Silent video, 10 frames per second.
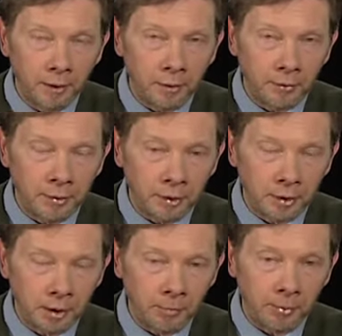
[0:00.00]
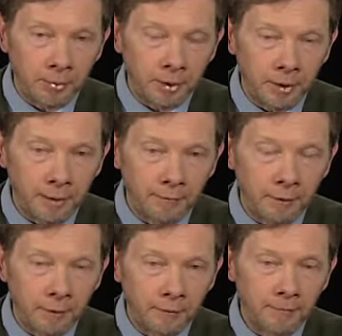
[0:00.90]
on this temporary
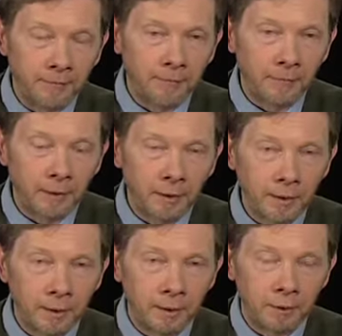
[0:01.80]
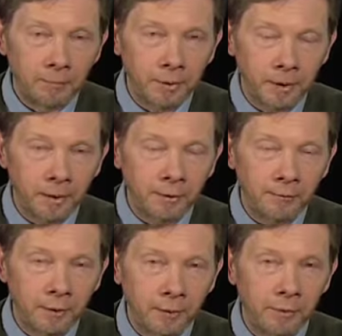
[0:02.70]
level it appears
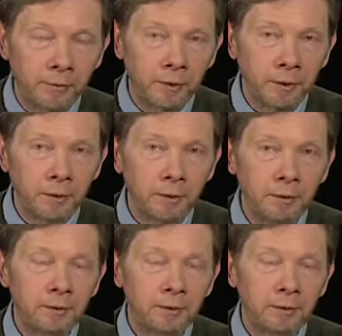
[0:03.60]
very real,